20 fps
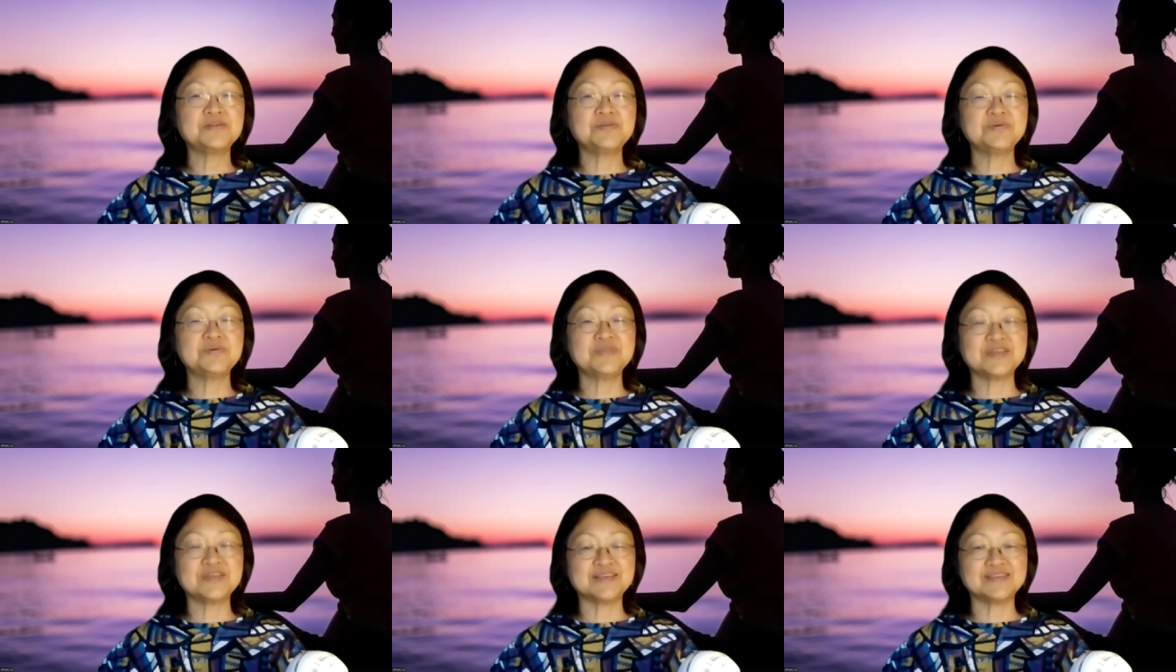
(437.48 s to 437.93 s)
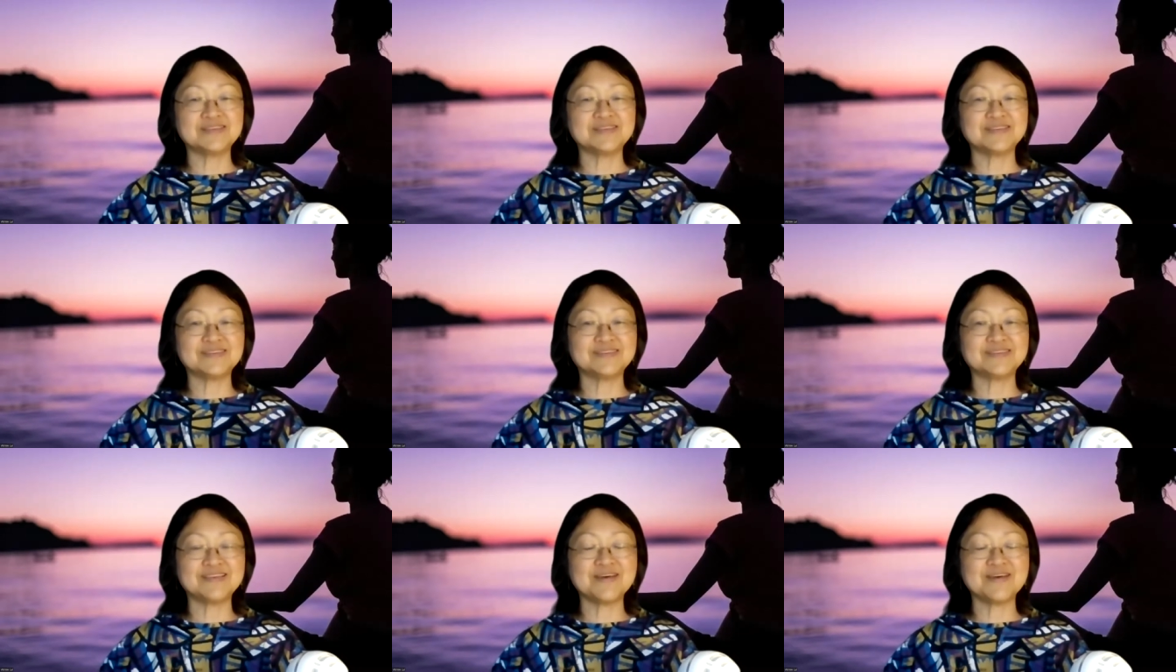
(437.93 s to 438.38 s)
do this.
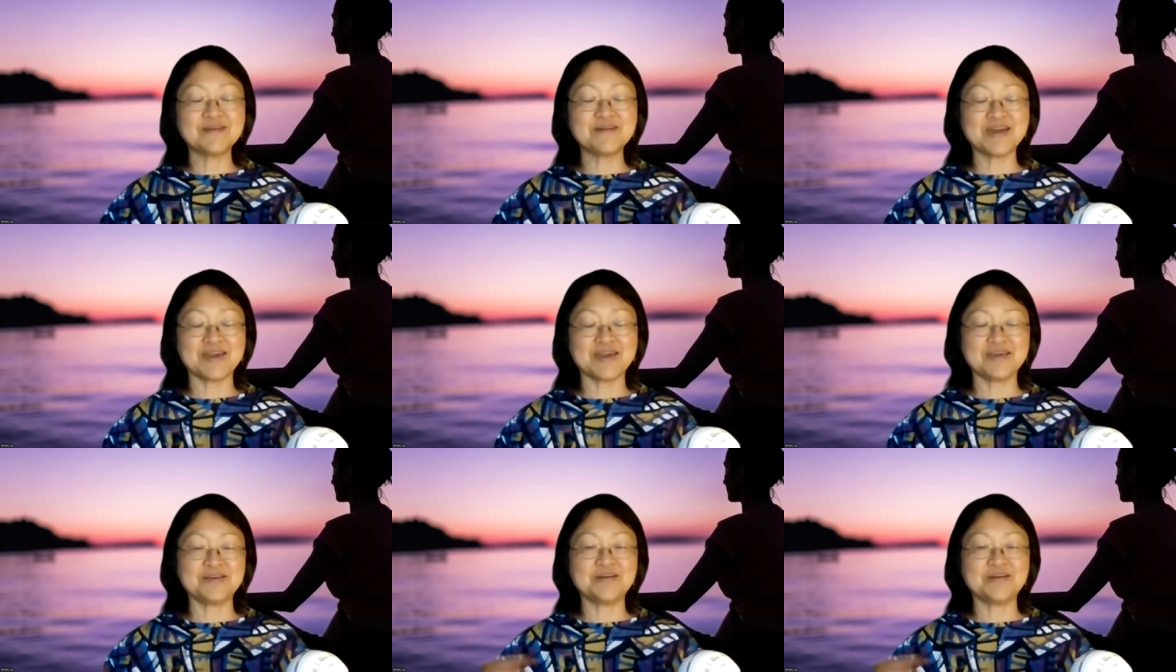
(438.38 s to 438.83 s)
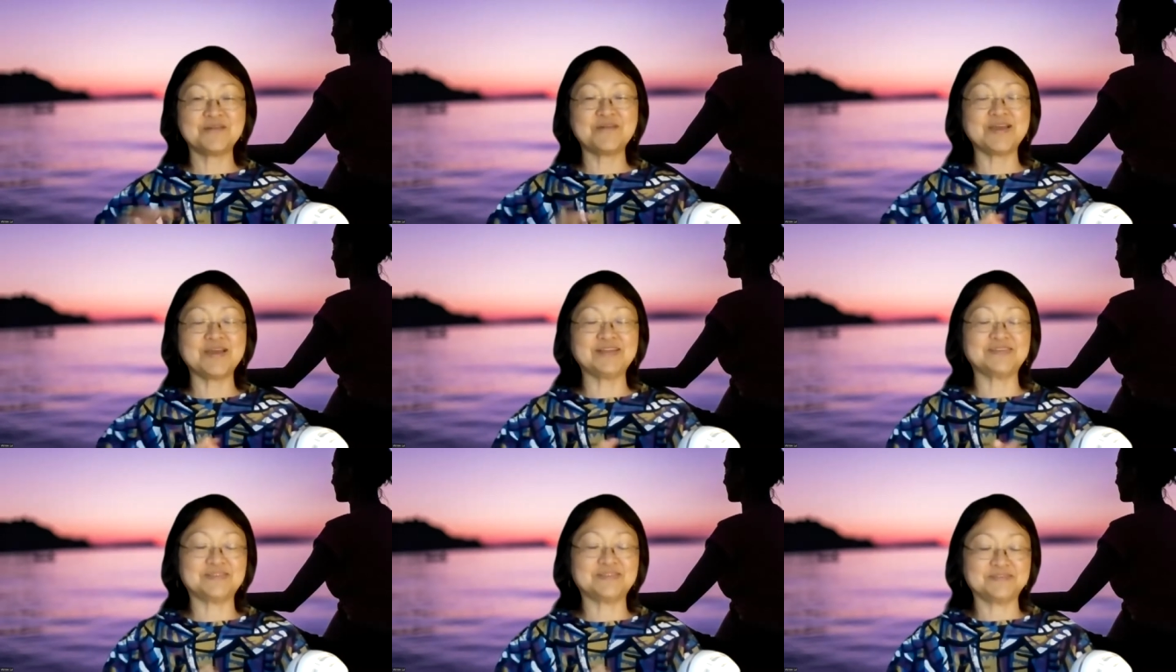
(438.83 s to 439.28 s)
Okay,
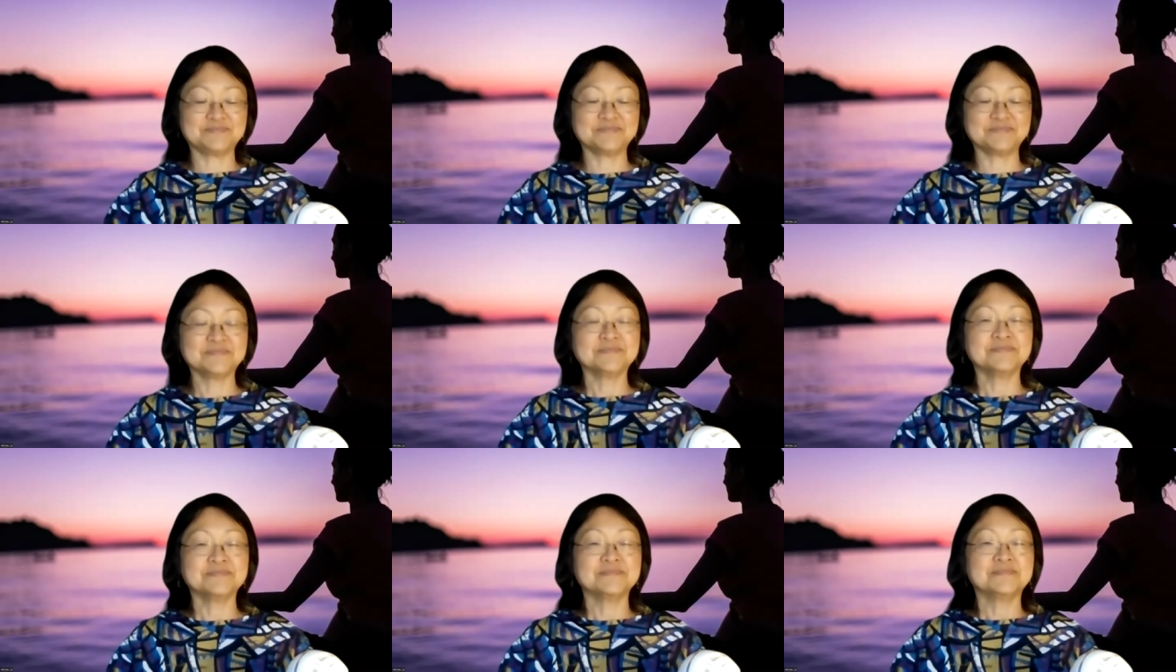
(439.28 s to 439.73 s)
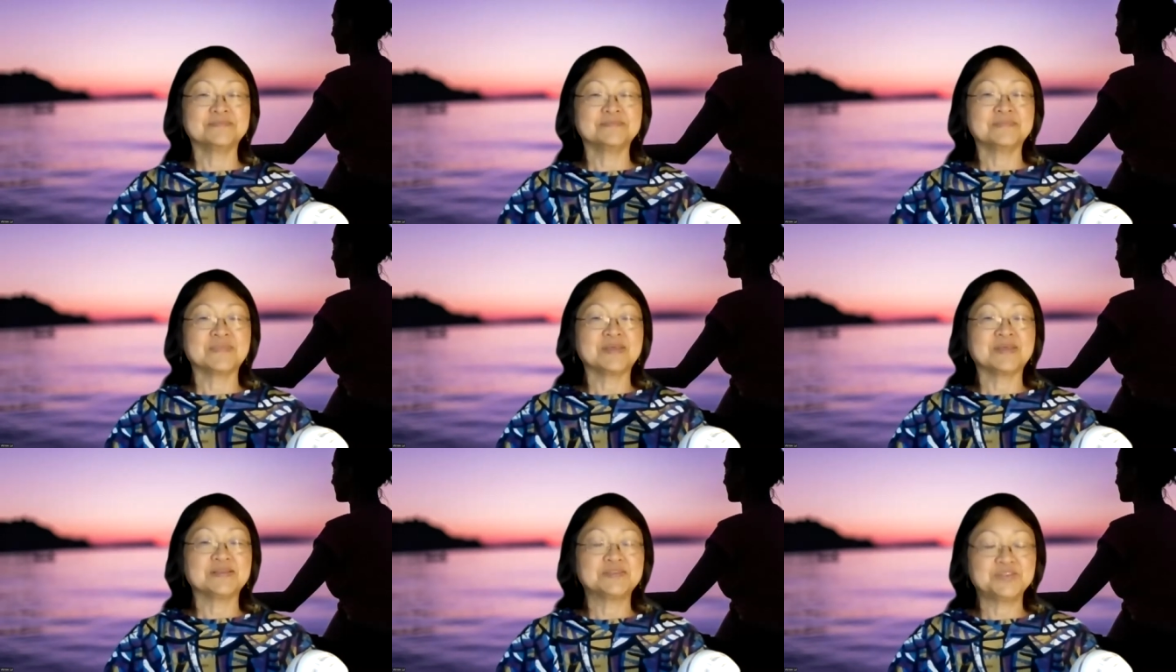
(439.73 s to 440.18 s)
great.
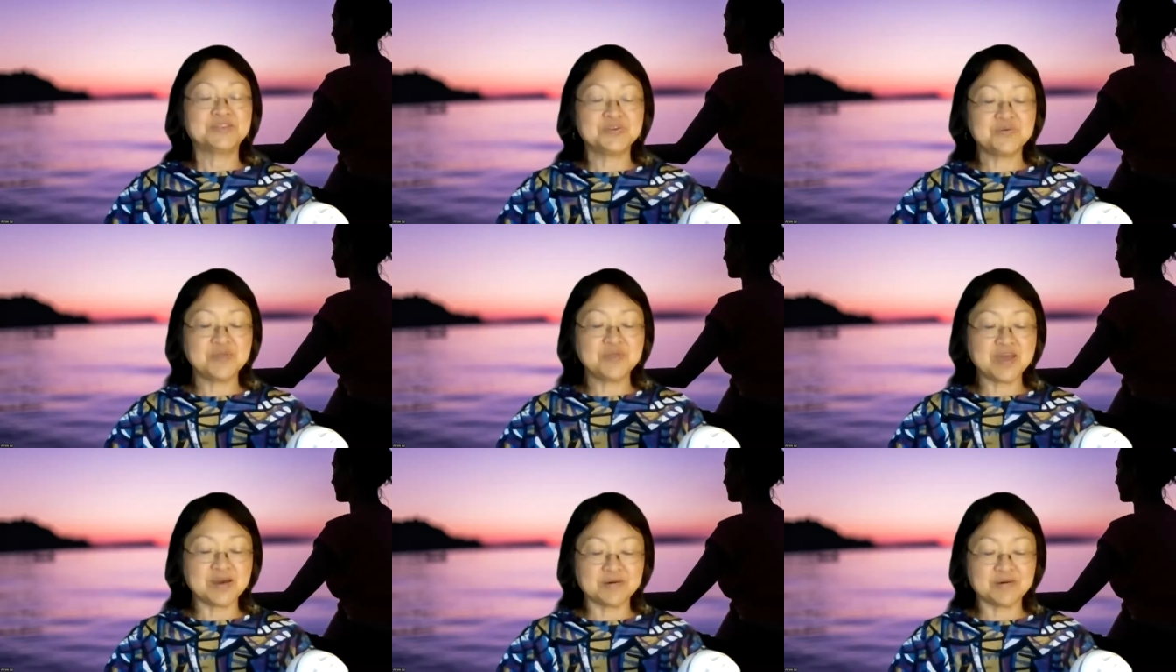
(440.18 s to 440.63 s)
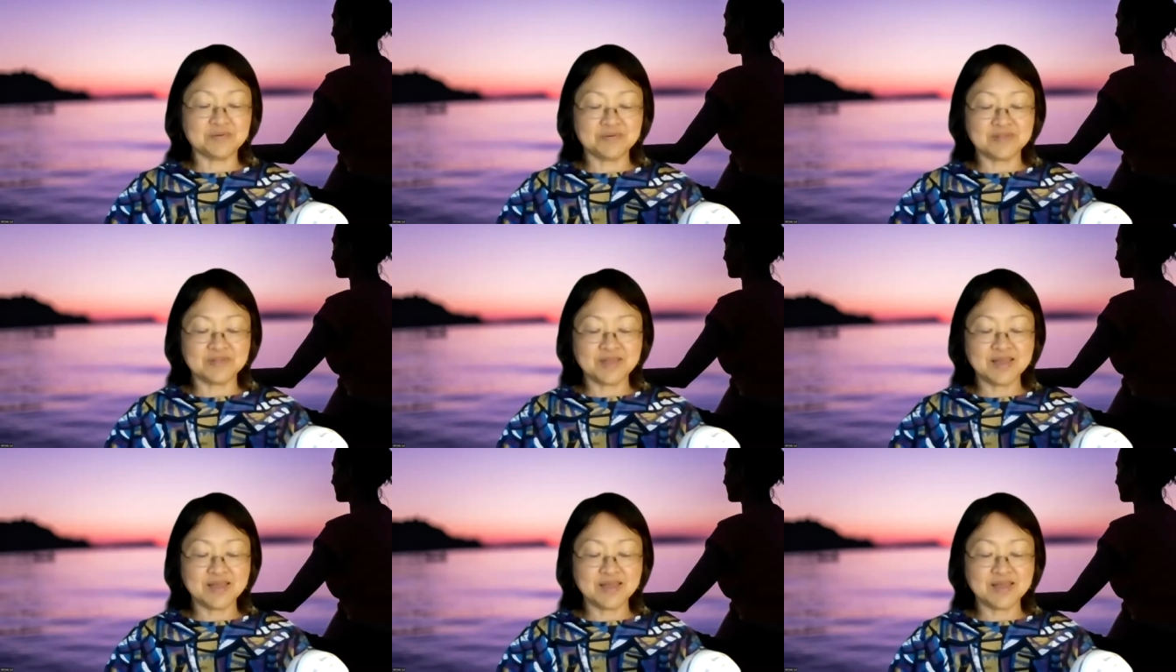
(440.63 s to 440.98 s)
So now,